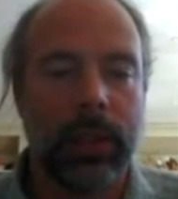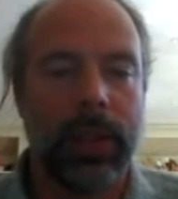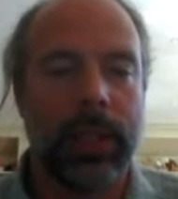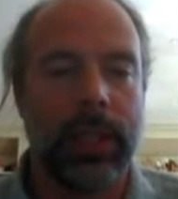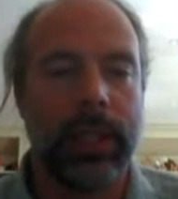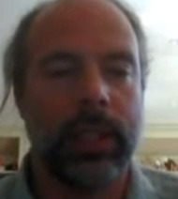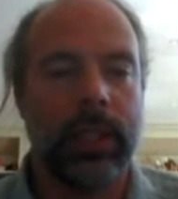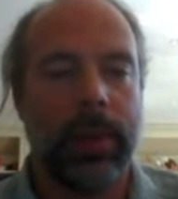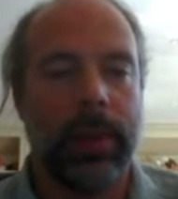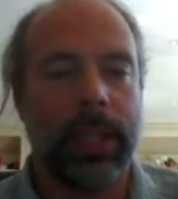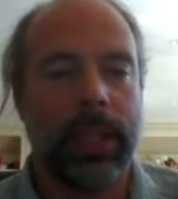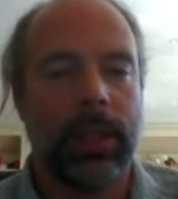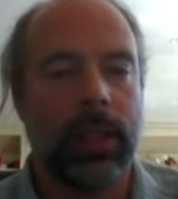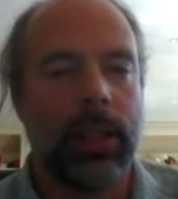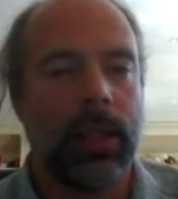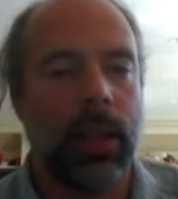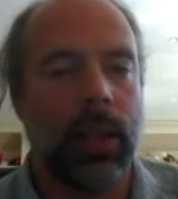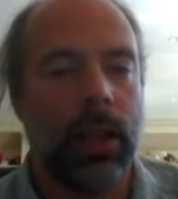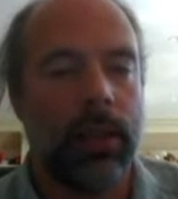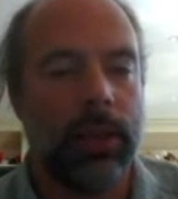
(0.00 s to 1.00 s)
this is meant to
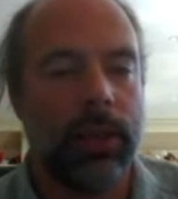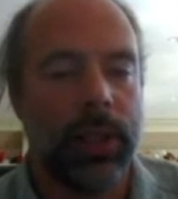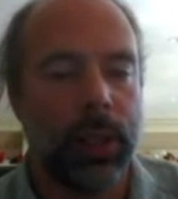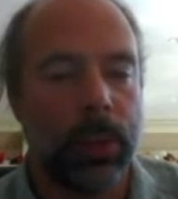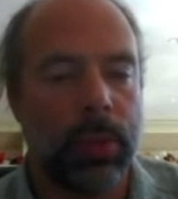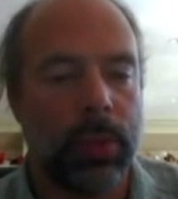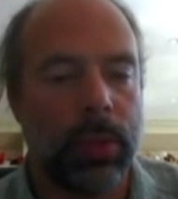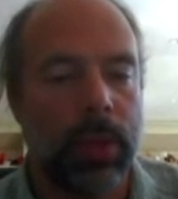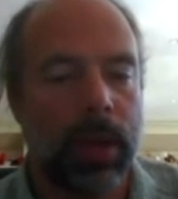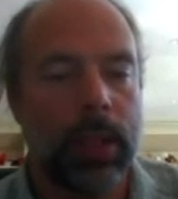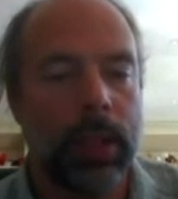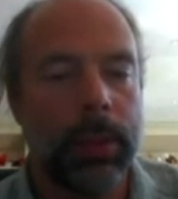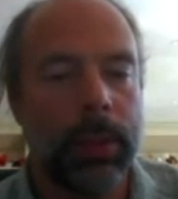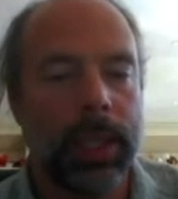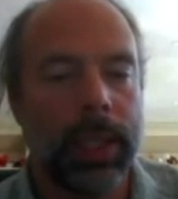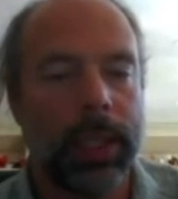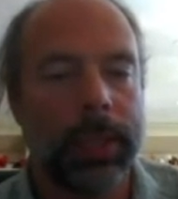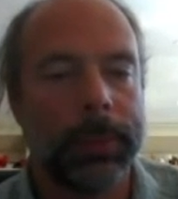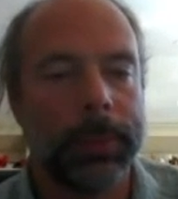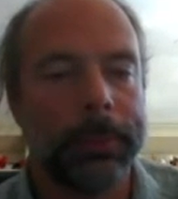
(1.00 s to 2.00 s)
solve this
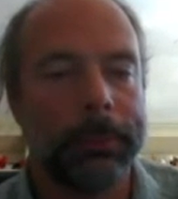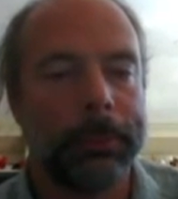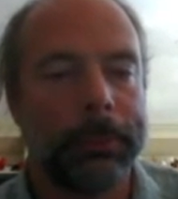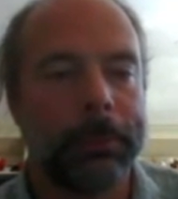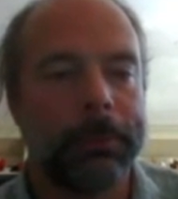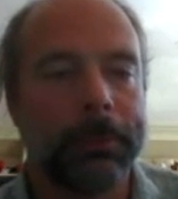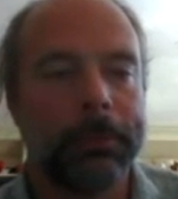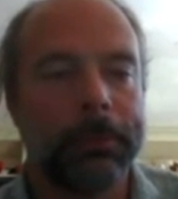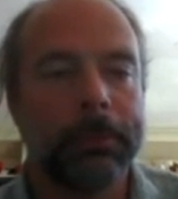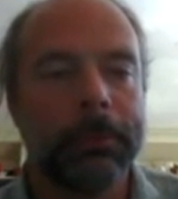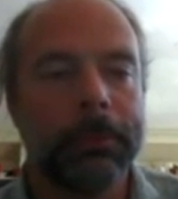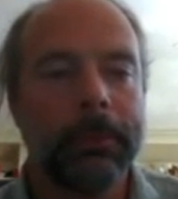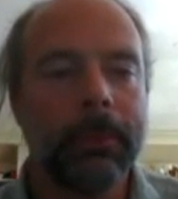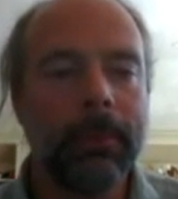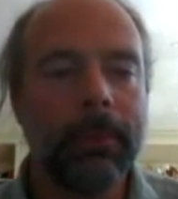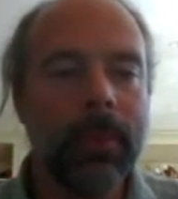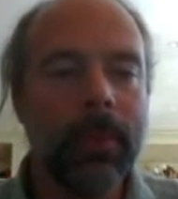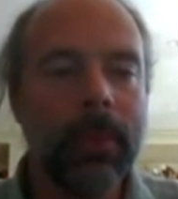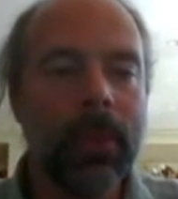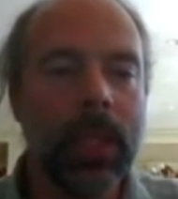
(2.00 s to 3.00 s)
problem.
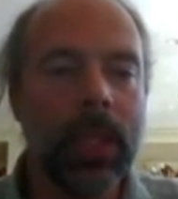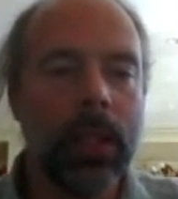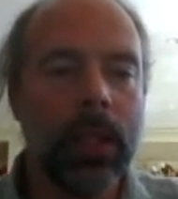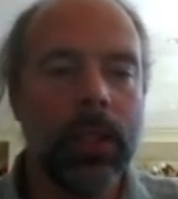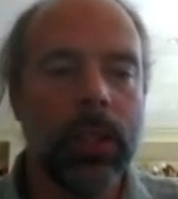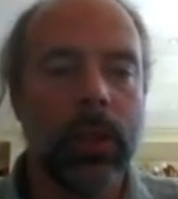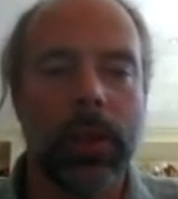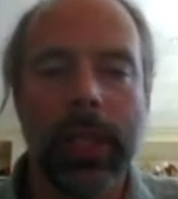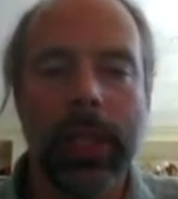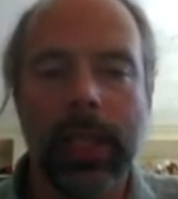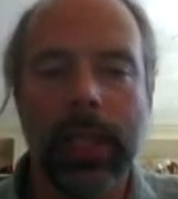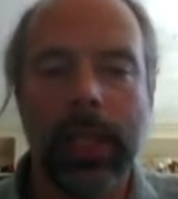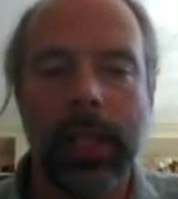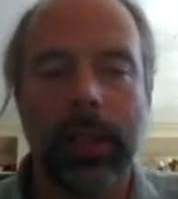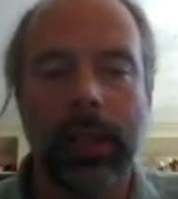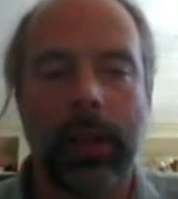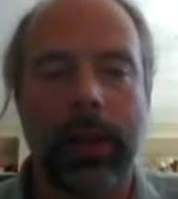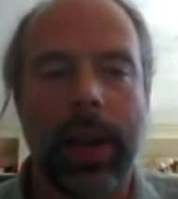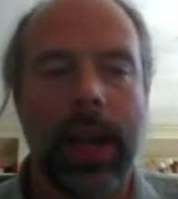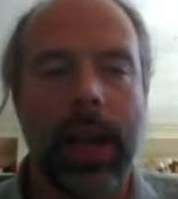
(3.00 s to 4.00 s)
So this is
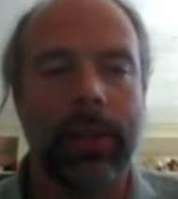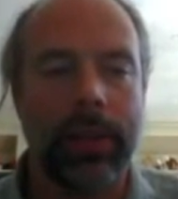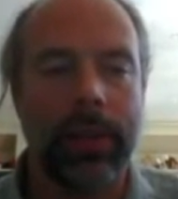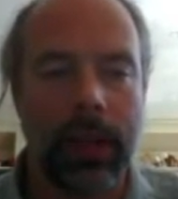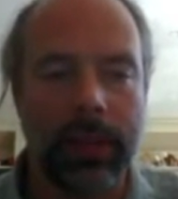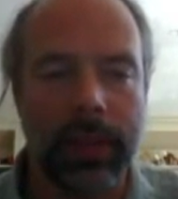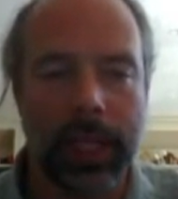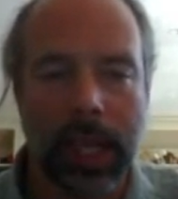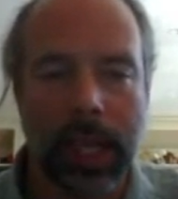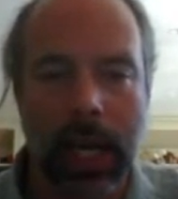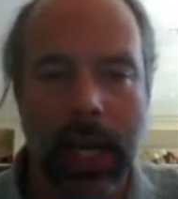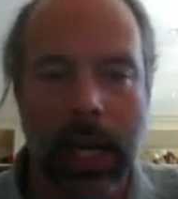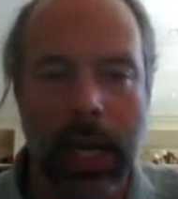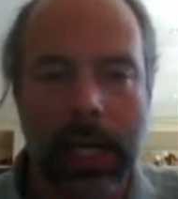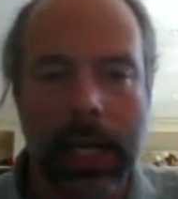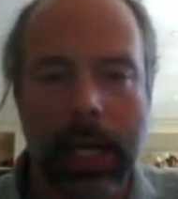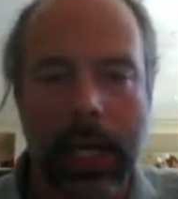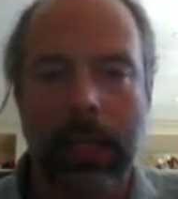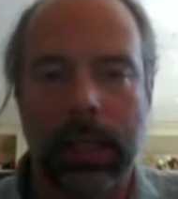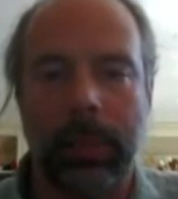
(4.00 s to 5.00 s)
a graph of the
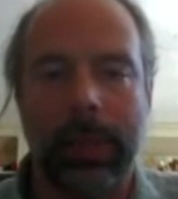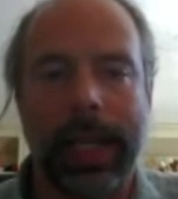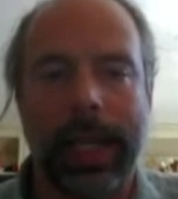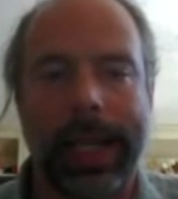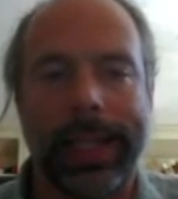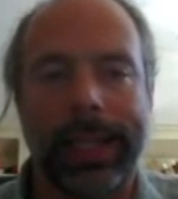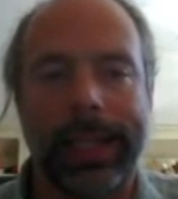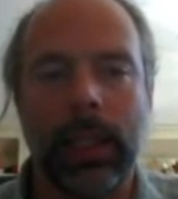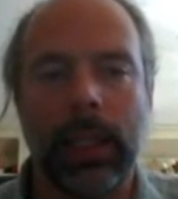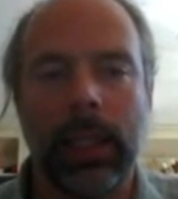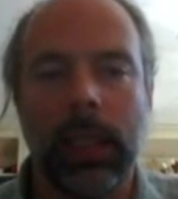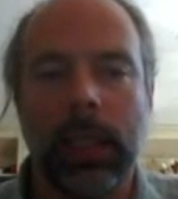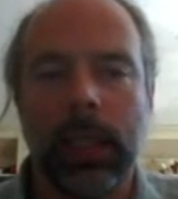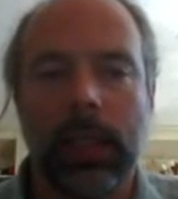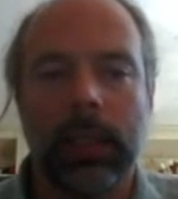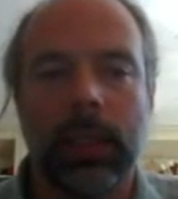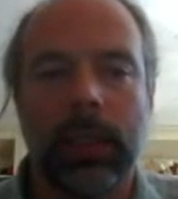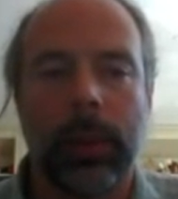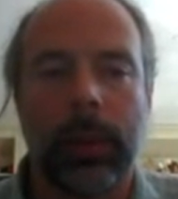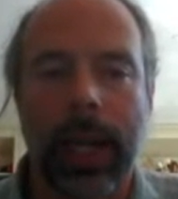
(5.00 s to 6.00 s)
unexpedited,
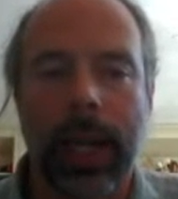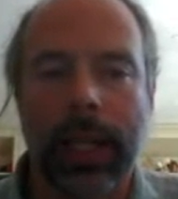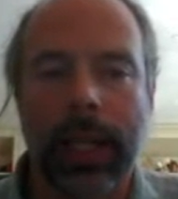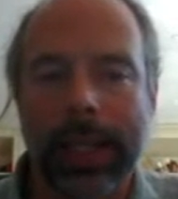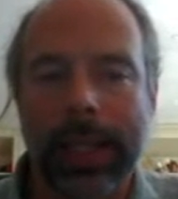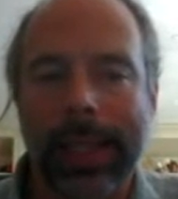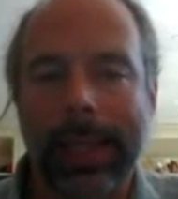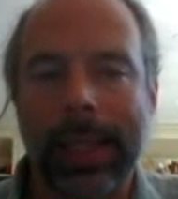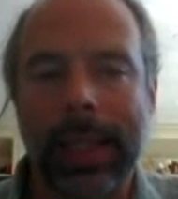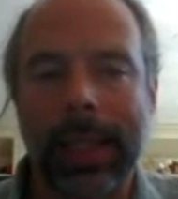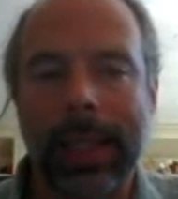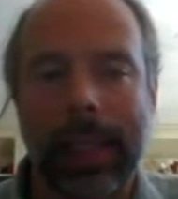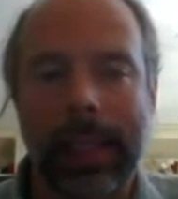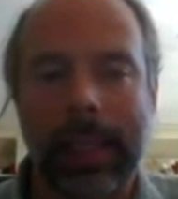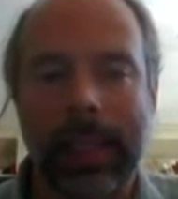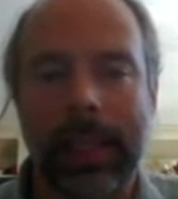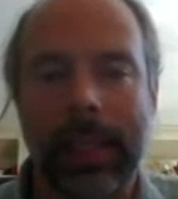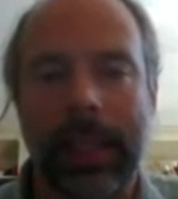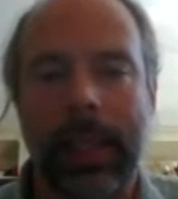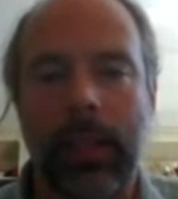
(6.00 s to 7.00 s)
so xthin
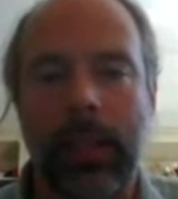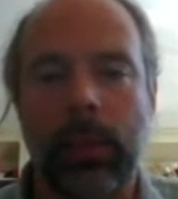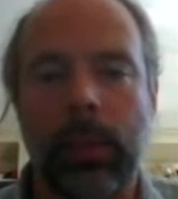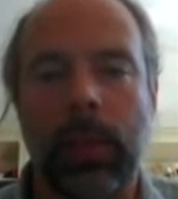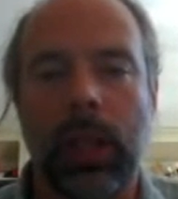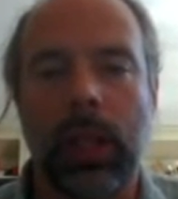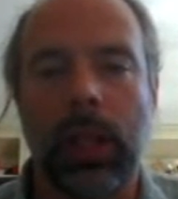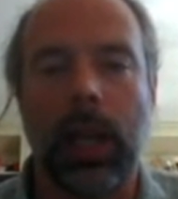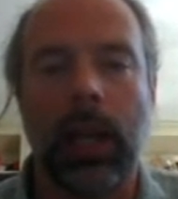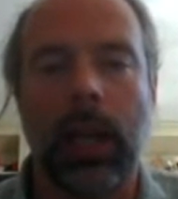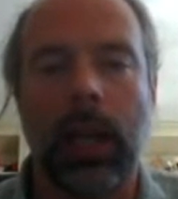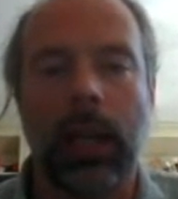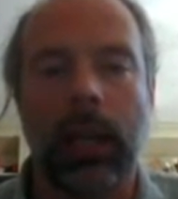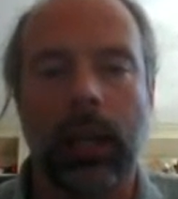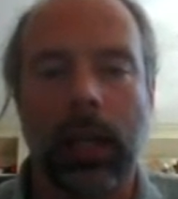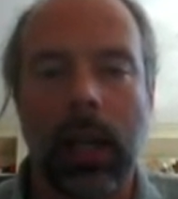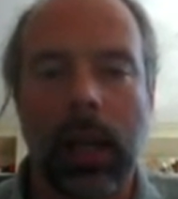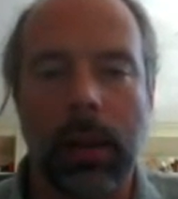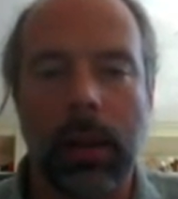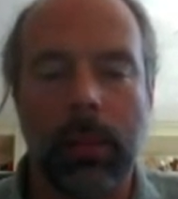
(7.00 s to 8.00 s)
and standard block
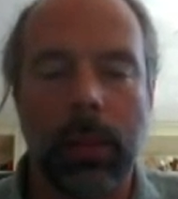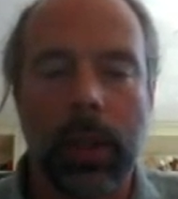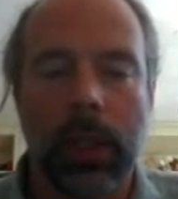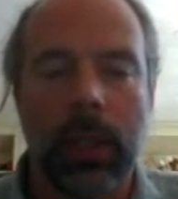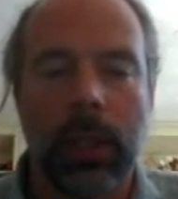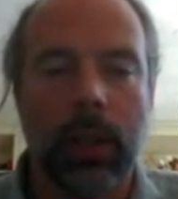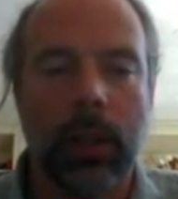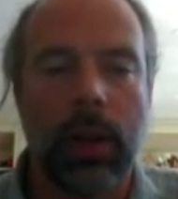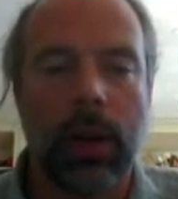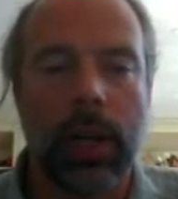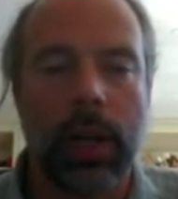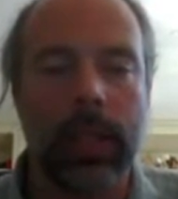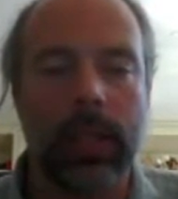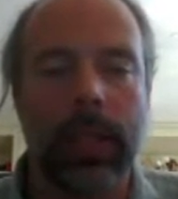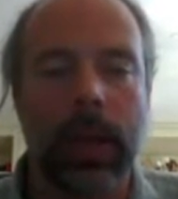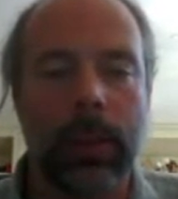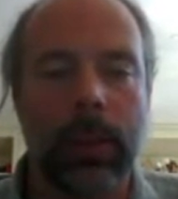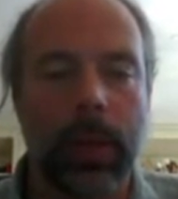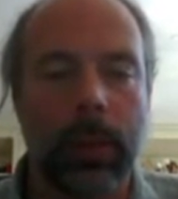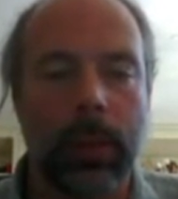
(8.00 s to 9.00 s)

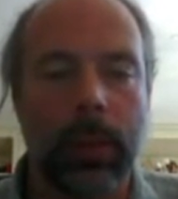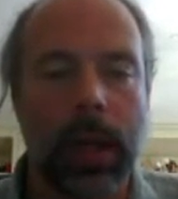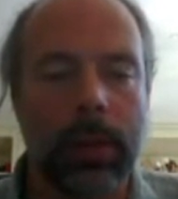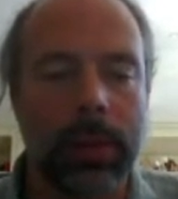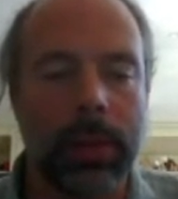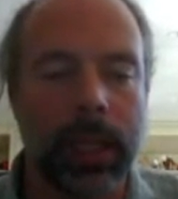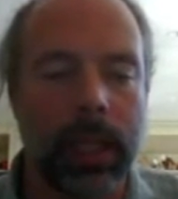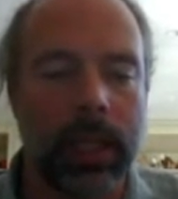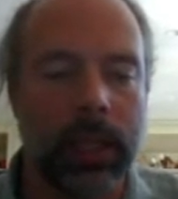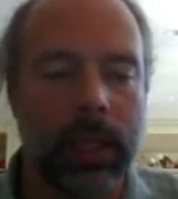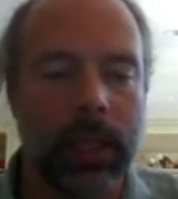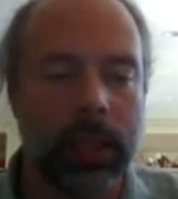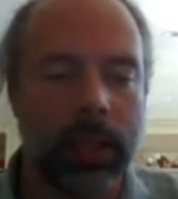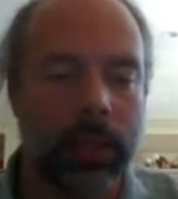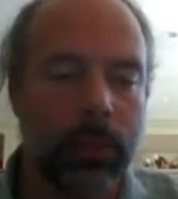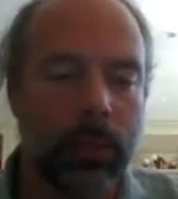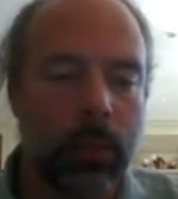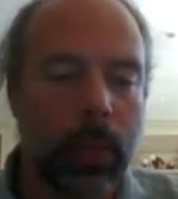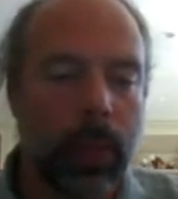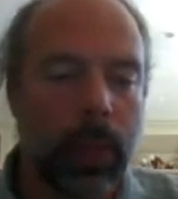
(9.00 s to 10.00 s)
cross-network propagation.